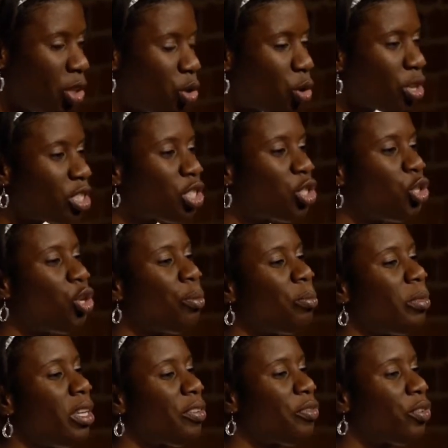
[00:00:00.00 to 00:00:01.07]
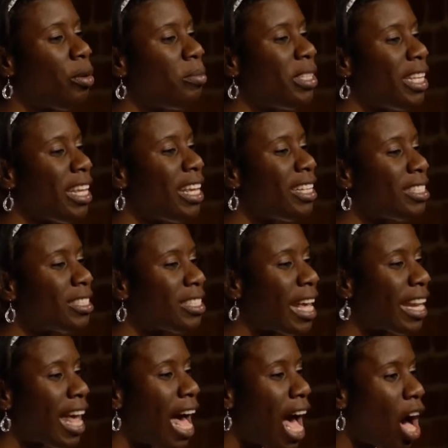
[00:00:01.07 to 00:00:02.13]
You consume me from the
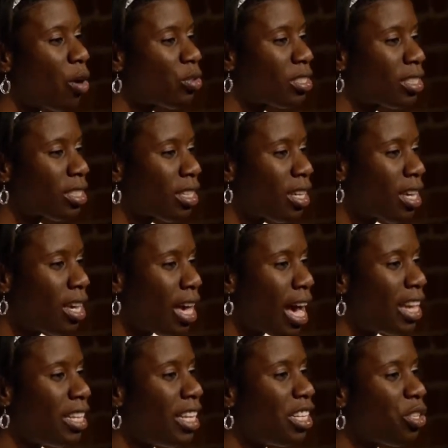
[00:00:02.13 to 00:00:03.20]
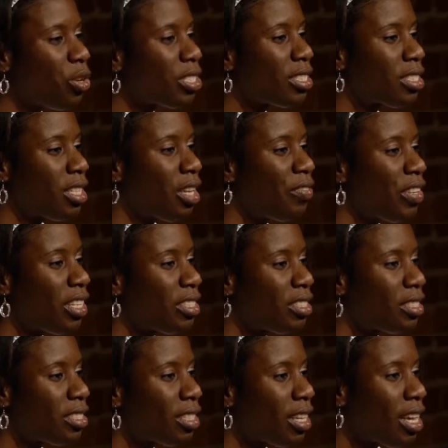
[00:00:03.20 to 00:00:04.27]
inside out, and in your
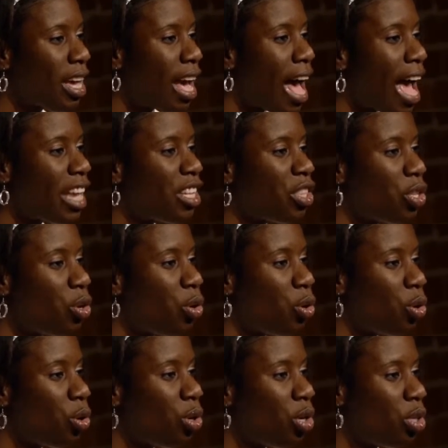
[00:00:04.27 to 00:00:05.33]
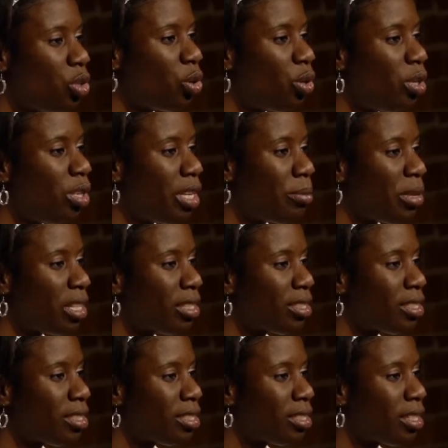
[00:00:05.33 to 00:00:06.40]
service, I know no
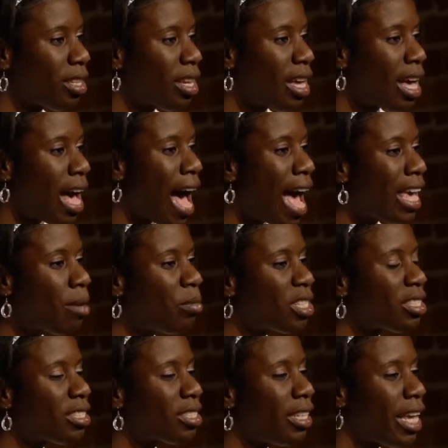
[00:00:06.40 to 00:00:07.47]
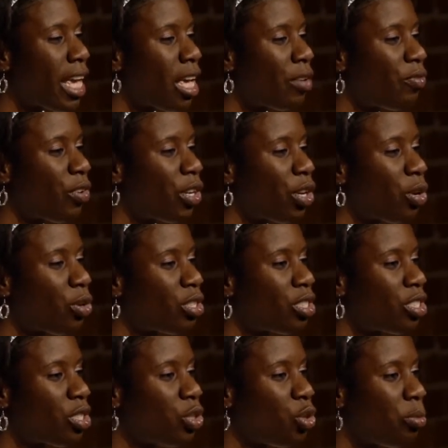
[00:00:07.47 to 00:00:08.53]
limits. I am a slave for your
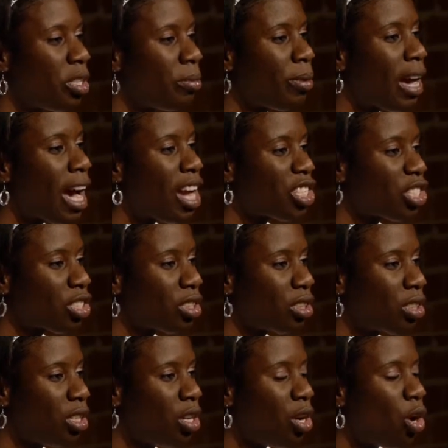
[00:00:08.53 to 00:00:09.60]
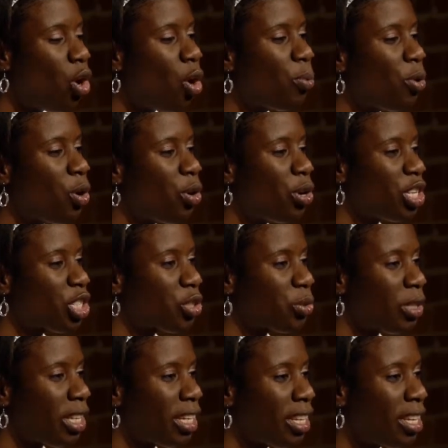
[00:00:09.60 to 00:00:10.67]
consuming passion, oh
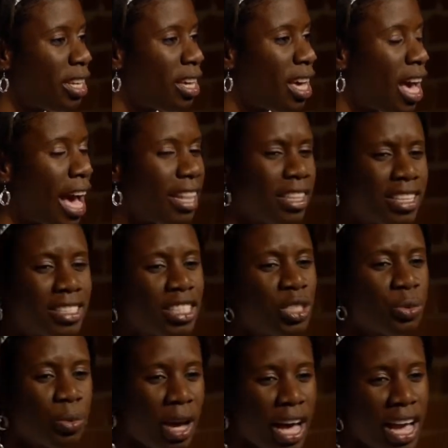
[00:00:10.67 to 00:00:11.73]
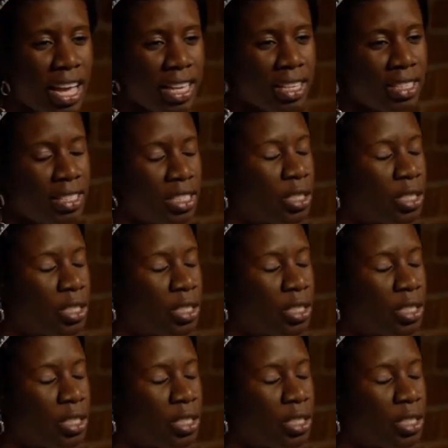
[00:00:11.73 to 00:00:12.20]
poetry. And this is why